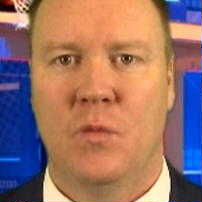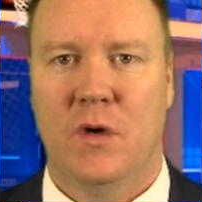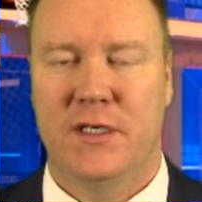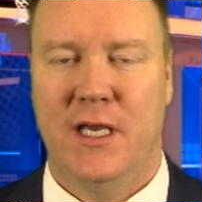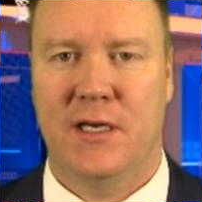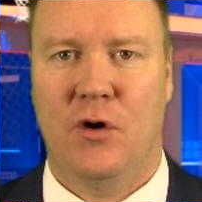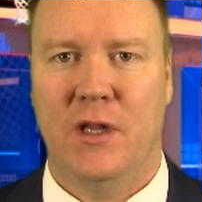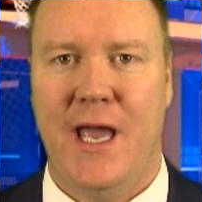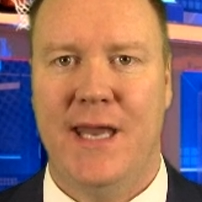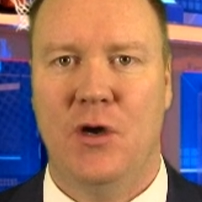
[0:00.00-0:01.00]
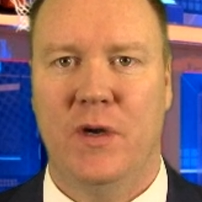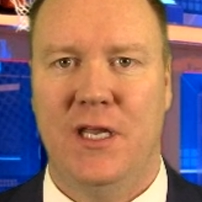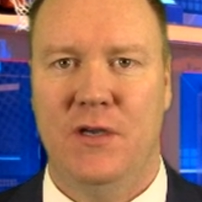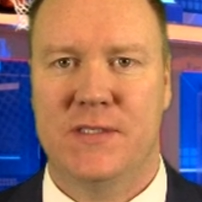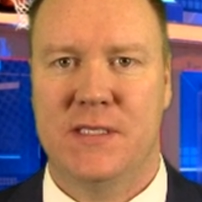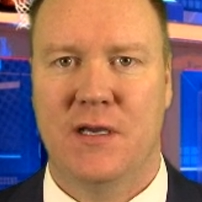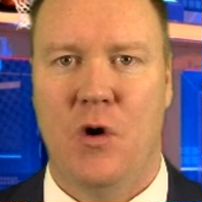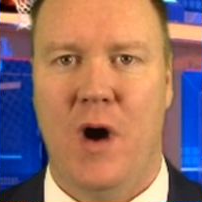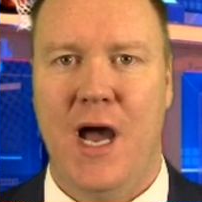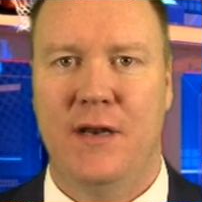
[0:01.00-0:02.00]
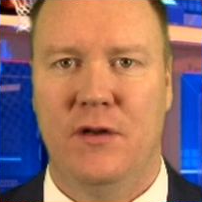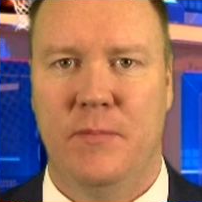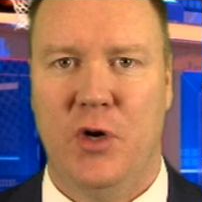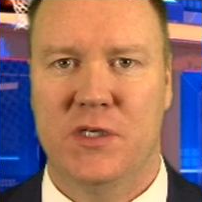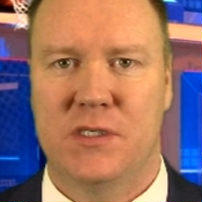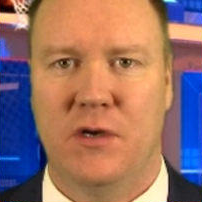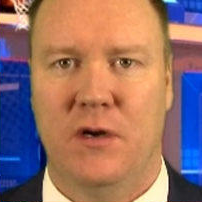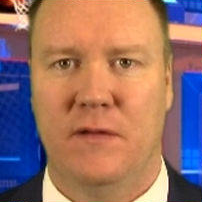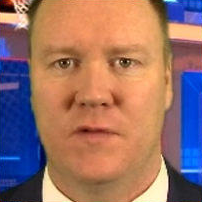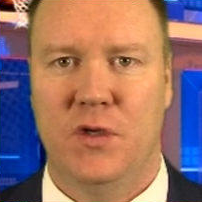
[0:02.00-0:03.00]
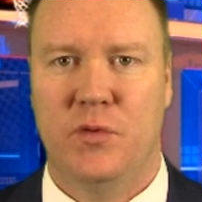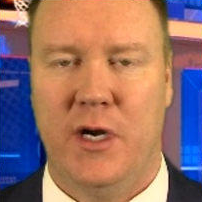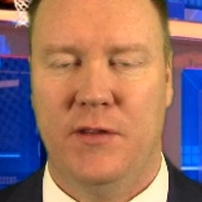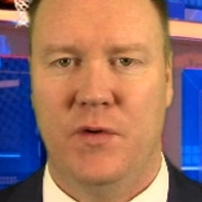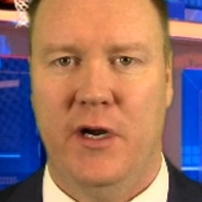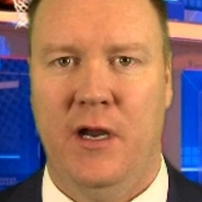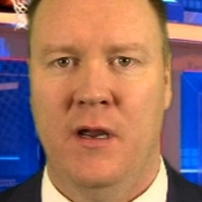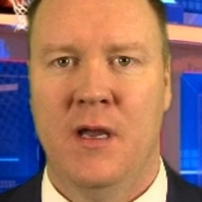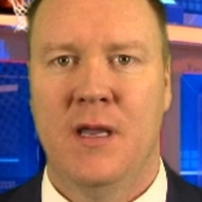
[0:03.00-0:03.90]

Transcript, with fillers: We're taking Orlando and Houston to go under the post total of 223.